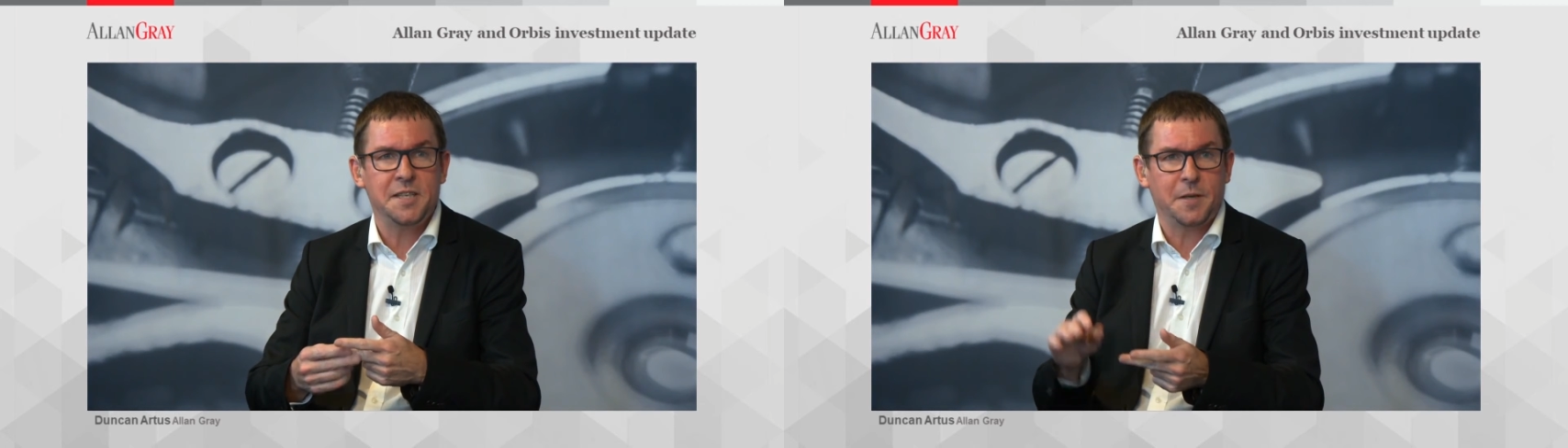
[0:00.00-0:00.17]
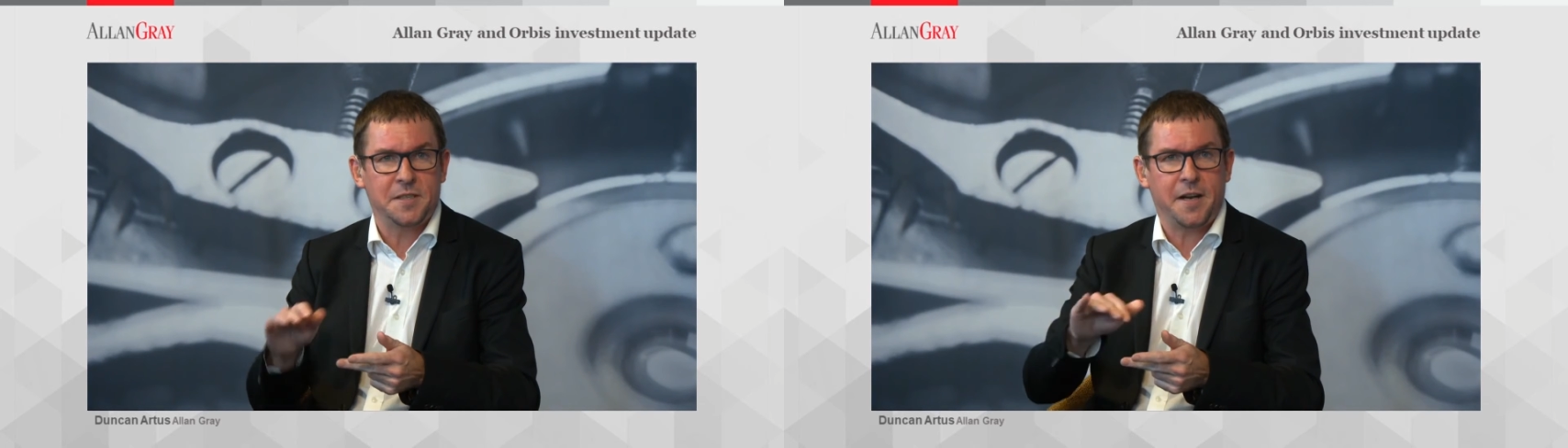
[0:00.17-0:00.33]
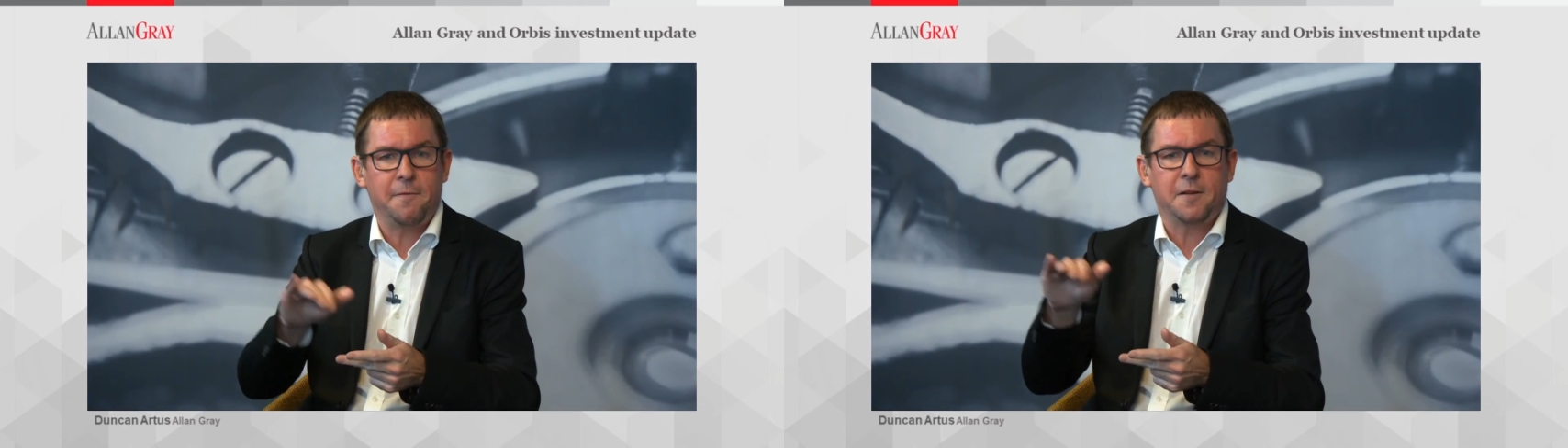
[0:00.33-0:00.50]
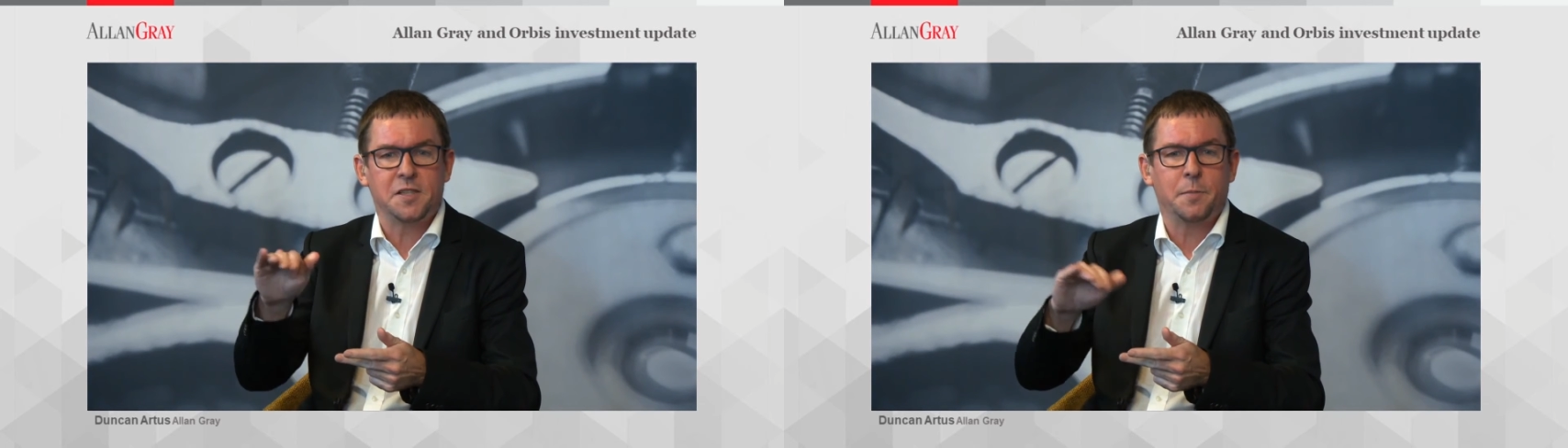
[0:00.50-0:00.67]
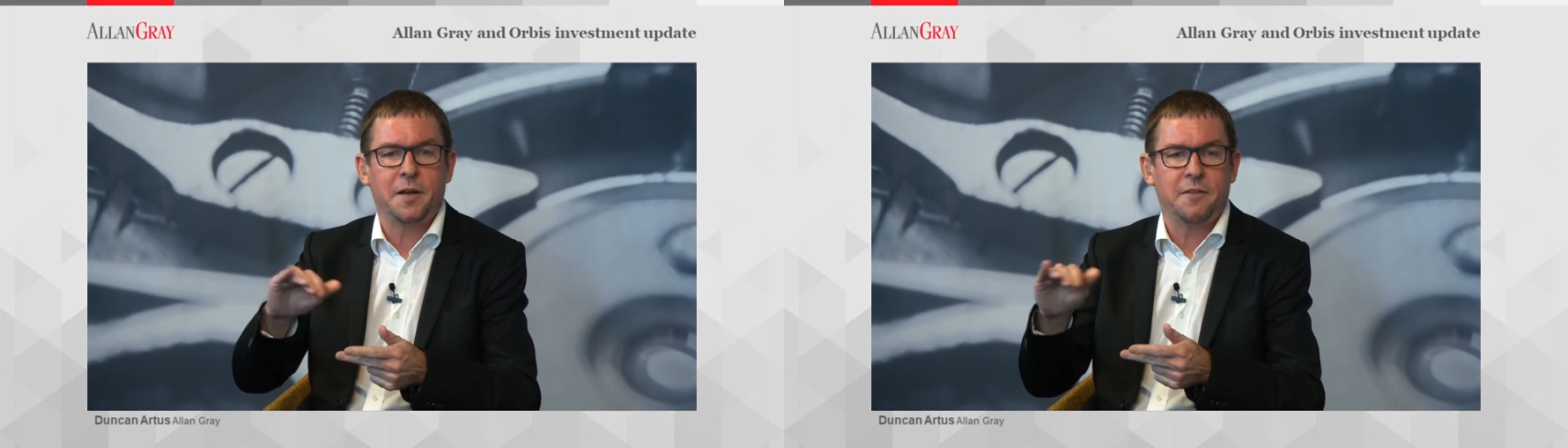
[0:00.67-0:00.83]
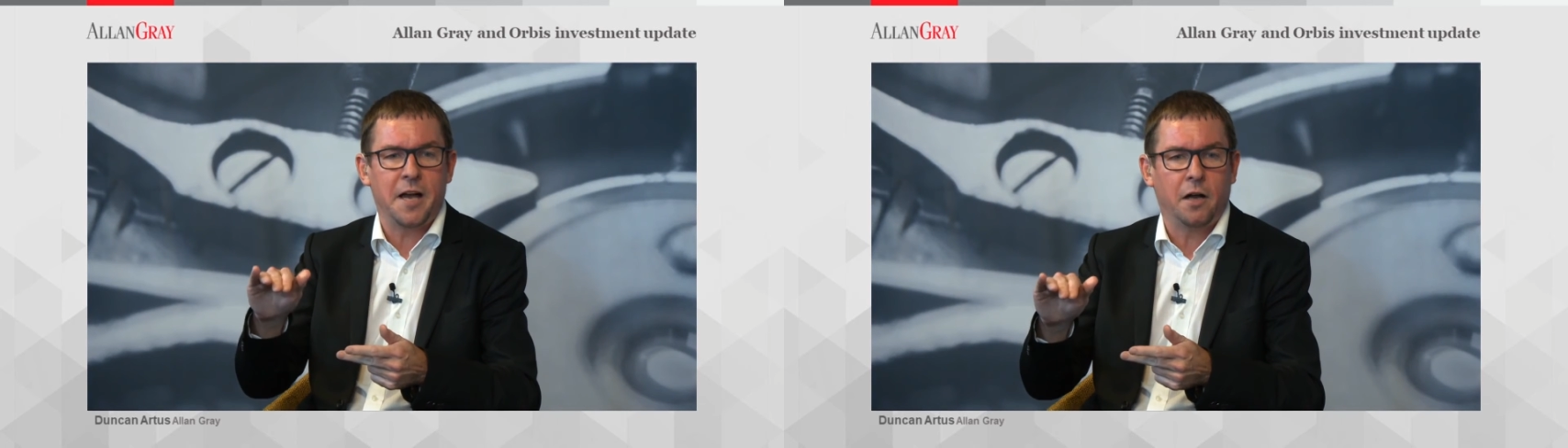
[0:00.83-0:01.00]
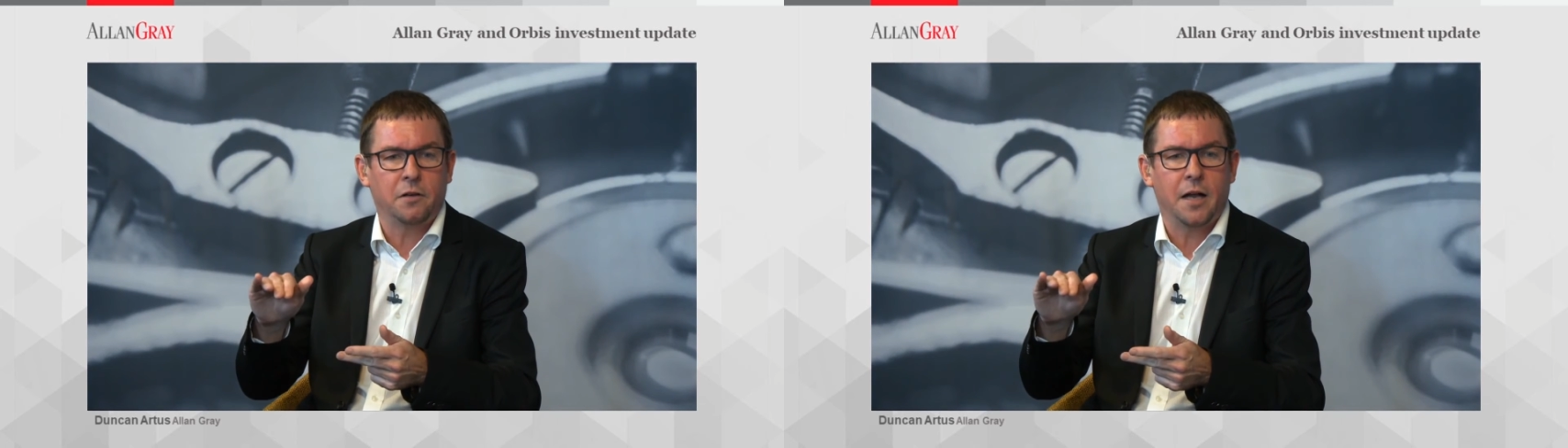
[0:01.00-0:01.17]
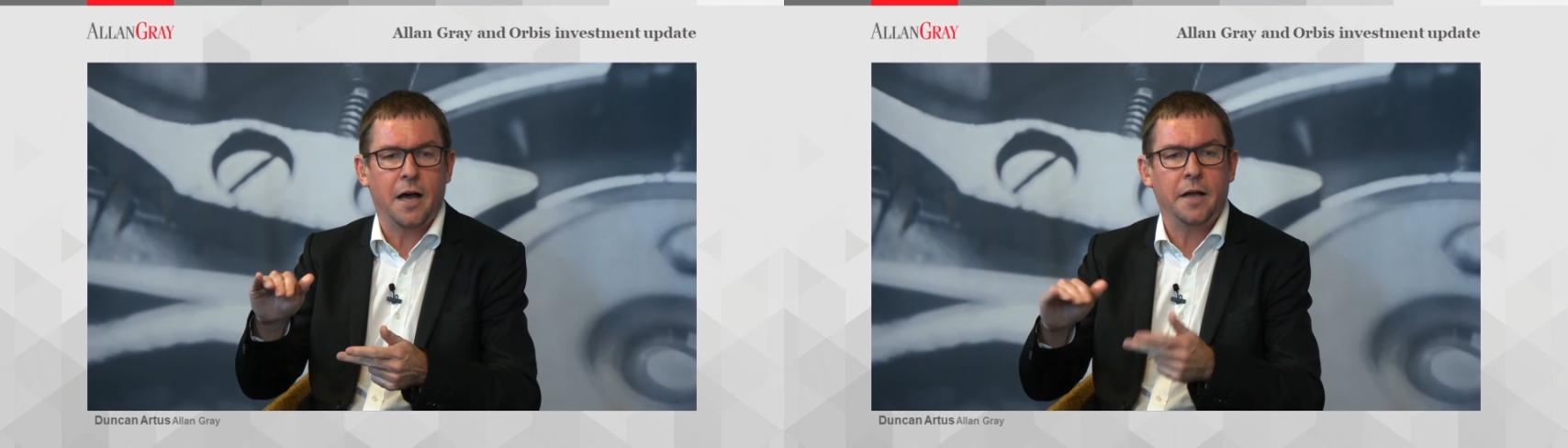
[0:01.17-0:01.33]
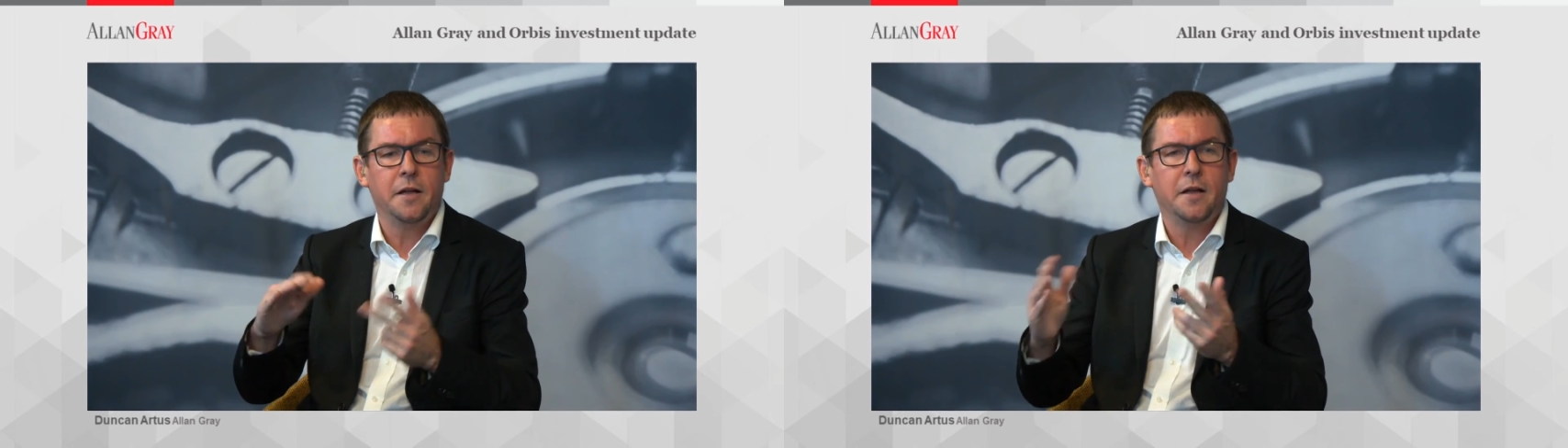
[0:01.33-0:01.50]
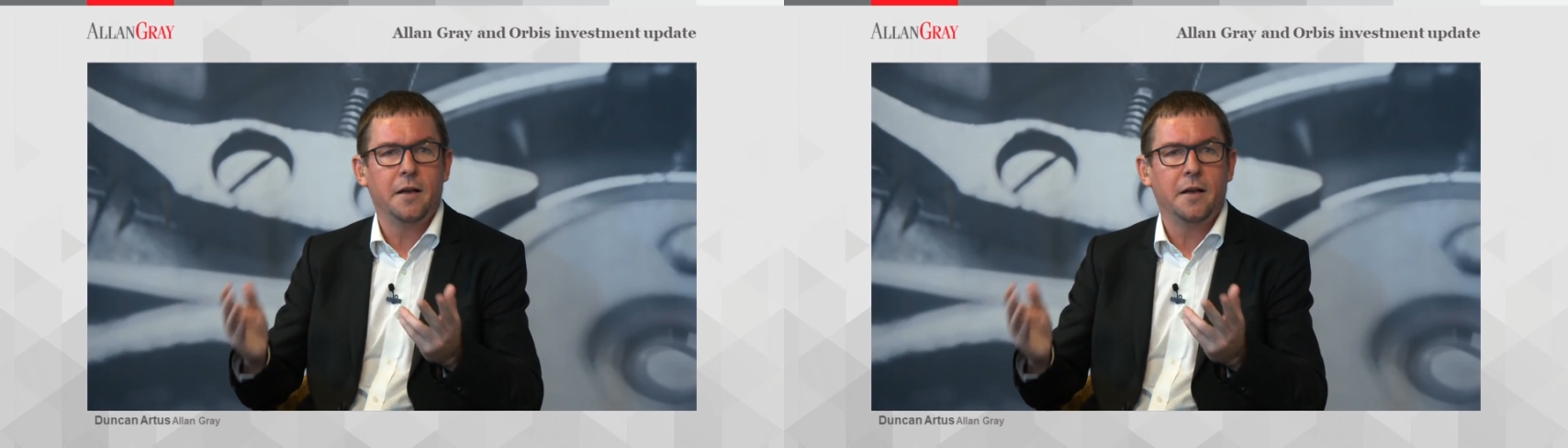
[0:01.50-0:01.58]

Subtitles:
but South Africa's a bit of an outlier.